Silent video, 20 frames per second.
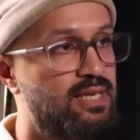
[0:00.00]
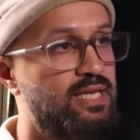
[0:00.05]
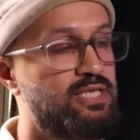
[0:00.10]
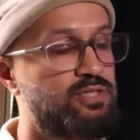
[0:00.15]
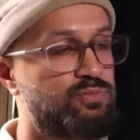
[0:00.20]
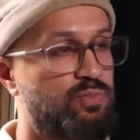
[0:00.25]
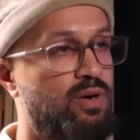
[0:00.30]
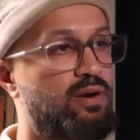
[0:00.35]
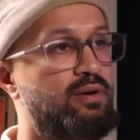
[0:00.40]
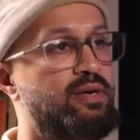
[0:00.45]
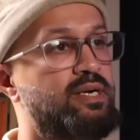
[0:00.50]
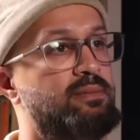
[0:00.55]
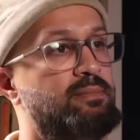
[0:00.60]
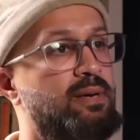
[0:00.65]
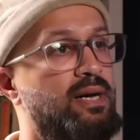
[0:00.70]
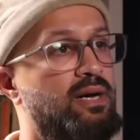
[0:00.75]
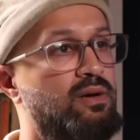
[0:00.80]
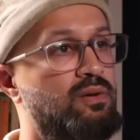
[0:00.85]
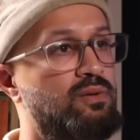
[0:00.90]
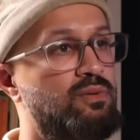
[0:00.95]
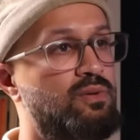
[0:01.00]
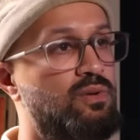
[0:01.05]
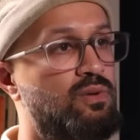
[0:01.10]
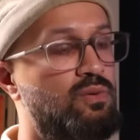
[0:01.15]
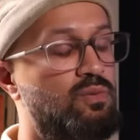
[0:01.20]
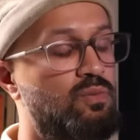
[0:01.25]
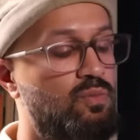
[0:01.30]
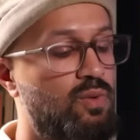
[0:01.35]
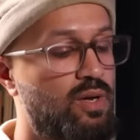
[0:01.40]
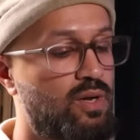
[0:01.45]
is worried about,
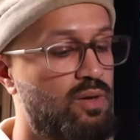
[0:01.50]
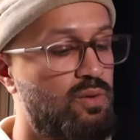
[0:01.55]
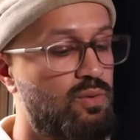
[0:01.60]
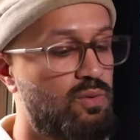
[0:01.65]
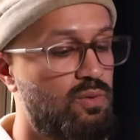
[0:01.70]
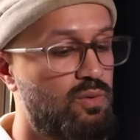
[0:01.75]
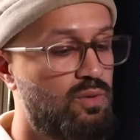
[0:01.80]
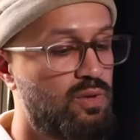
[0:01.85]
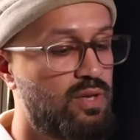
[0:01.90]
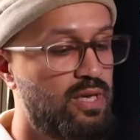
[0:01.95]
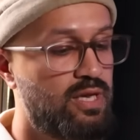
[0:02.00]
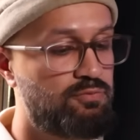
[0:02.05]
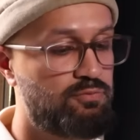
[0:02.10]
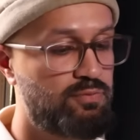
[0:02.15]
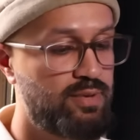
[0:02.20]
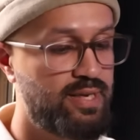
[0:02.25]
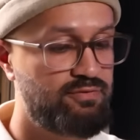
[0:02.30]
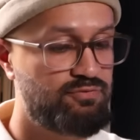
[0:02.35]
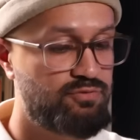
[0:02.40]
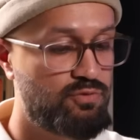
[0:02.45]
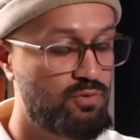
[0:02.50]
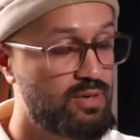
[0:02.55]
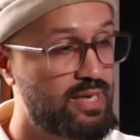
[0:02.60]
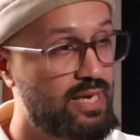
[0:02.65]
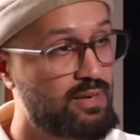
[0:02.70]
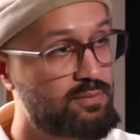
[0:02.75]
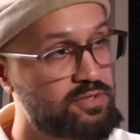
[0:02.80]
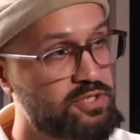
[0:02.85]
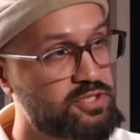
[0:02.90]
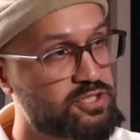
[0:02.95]
well, if we fall
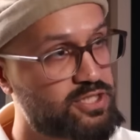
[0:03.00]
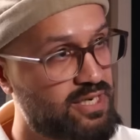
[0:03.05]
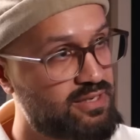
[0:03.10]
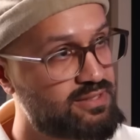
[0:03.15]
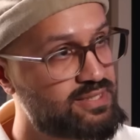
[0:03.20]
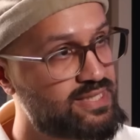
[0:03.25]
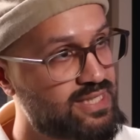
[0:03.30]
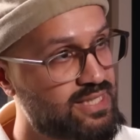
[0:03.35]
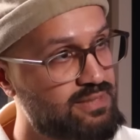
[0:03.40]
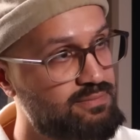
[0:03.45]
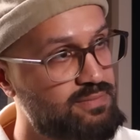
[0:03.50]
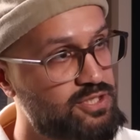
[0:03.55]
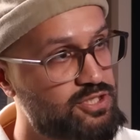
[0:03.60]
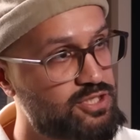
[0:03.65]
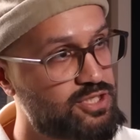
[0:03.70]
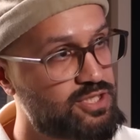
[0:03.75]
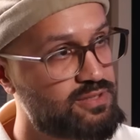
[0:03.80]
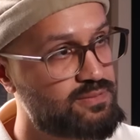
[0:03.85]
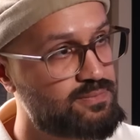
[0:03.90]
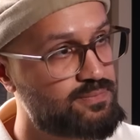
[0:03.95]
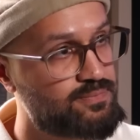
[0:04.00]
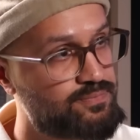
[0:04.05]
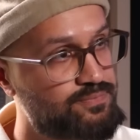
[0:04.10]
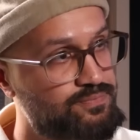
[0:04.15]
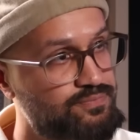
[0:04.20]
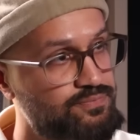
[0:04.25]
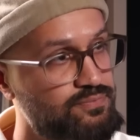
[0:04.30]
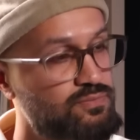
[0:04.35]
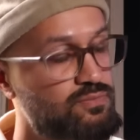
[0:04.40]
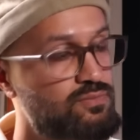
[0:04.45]
out with the Charity Commission,
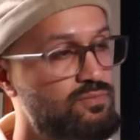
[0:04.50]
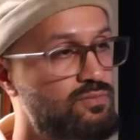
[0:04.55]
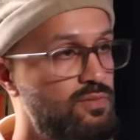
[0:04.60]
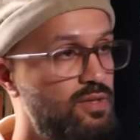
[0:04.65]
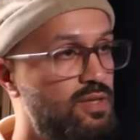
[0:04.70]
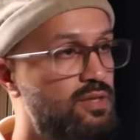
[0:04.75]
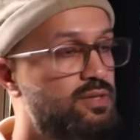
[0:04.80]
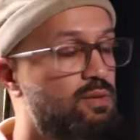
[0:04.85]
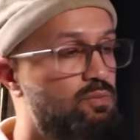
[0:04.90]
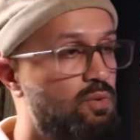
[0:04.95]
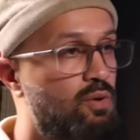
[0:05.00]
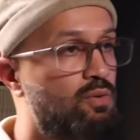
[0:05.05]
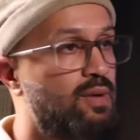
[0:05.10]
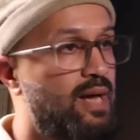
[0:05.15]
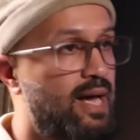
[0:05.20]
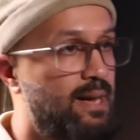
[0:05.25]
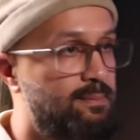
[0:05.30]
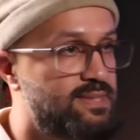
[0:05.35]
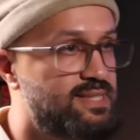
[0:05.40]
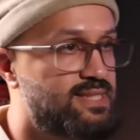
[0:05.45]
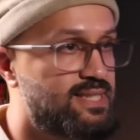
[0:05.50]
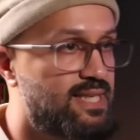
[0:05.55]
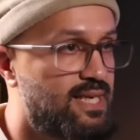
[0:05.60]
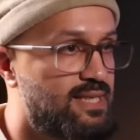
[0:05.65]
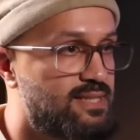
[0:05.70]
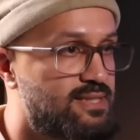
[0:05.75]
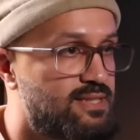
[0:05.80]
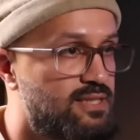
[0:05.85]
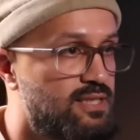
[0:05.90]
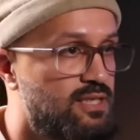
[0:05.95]
then what will happen to
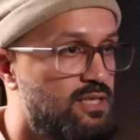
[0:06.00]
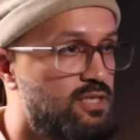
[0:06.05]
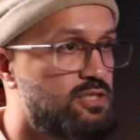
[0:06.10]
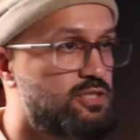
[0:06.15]
us?